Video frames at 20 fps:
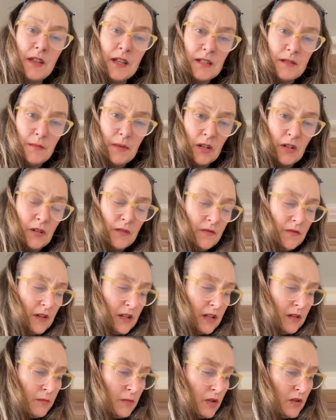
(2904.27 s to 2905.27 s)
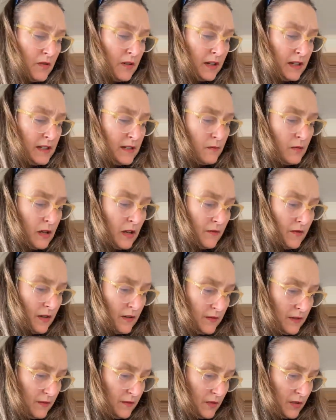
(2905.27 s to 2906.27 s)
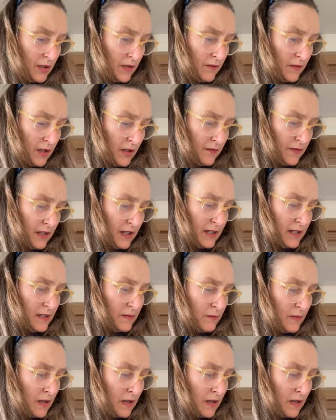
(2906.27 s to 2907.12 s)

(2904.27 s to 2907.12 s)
That's my godfather murdering his wife after 45 years.